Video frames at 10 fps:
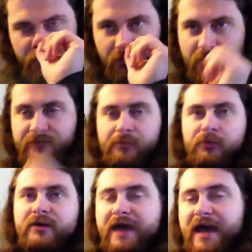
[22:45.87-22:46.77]
So if your
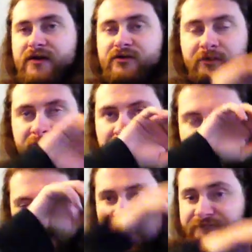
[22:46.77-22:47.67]
opponent had
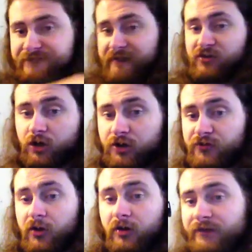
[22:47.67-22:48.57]
had five
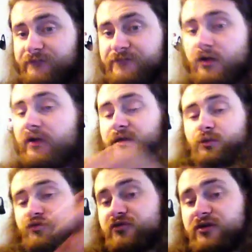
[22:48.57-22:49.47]
cards on, on the field, and they
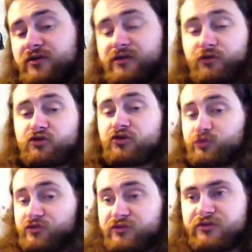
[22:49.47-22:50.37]
were sent, and those cards
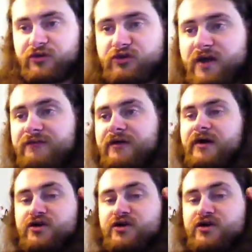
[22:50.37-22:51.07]
were sent to the grave.